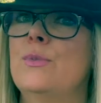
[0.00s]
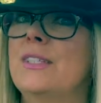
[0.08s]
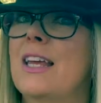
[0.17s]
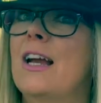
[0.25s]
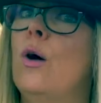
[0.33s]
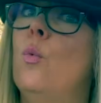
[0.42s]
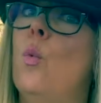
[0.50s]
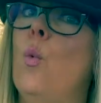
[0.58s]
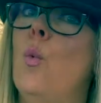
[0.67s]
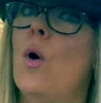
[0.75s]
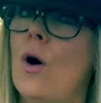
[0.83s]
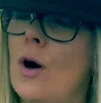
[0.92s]
was like a
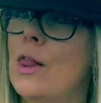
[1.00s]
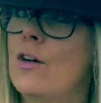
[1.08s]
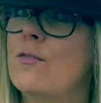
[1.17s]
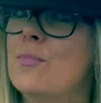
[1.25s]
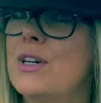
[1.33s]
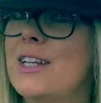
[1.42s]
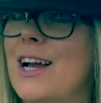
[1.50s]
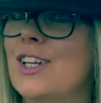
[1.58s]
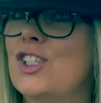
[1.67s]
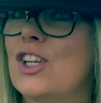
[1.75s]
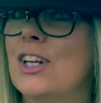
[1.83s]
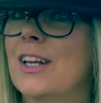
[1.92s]
wall of
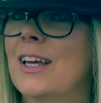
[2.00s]
protection.